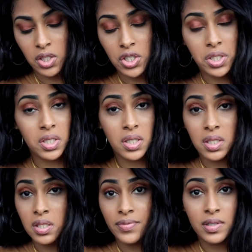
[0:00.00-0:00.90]

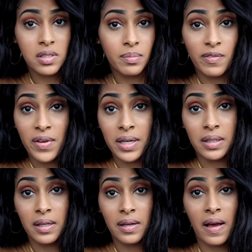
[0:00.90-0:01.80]
just for the simple
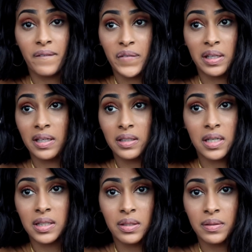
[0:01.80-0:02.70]
fact that I feel like
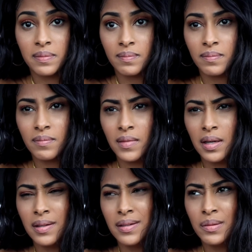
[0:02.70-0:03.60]
nothing...
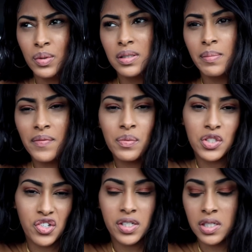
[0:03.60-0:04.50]
some of it
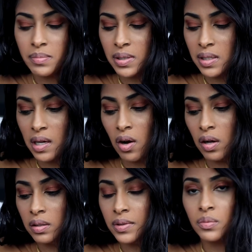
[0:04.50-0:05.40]
was stretchy, but not
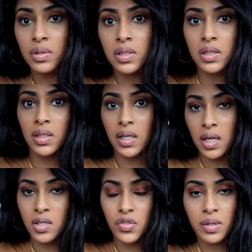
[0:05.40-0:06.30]
all of it was,
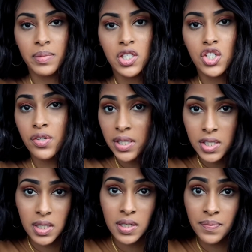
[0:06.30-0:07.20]
like, extremely
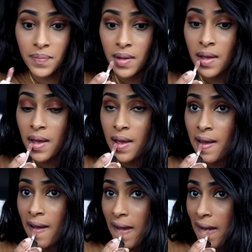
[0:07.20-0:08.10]
stretchy.
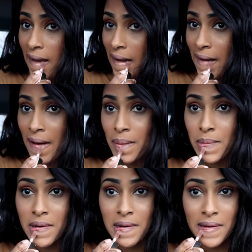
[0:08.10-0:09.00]

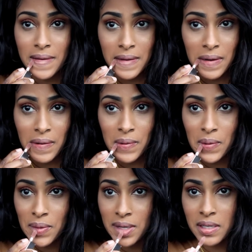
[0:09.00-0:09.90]
And my
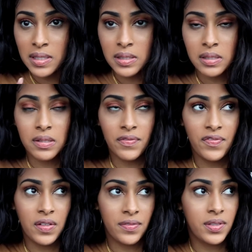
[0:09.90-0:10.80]
code is
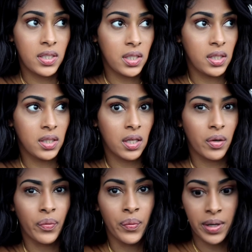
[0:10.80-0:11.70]

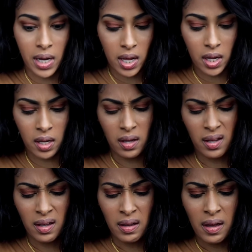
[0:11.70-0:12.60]
15Renee.
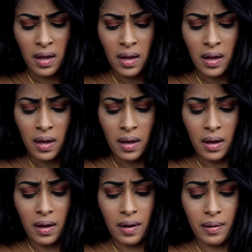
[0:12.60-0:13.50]

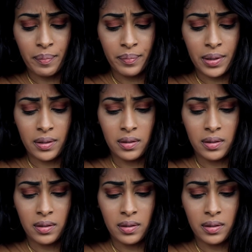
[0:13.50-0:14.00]
I